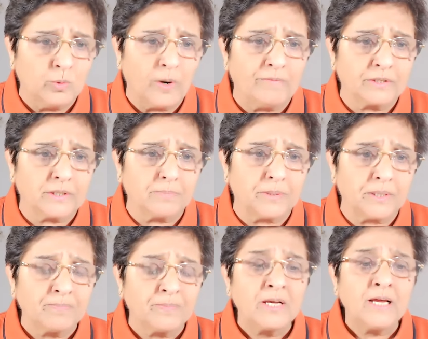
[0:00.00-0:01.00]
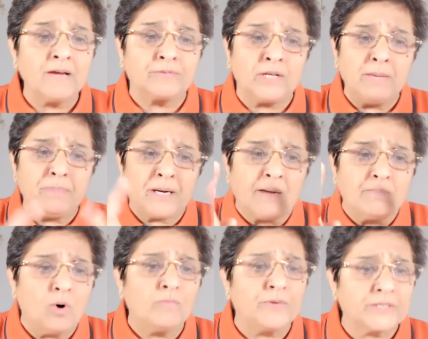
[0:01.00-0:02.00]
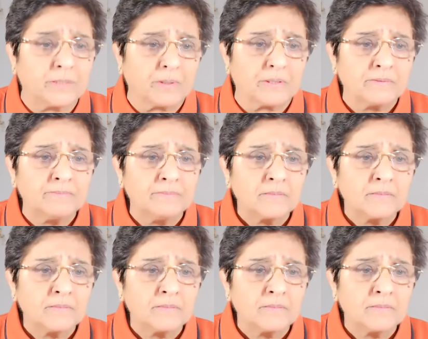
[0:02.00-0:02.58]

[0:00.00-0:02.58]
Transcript: whoever they be, if they become more visible,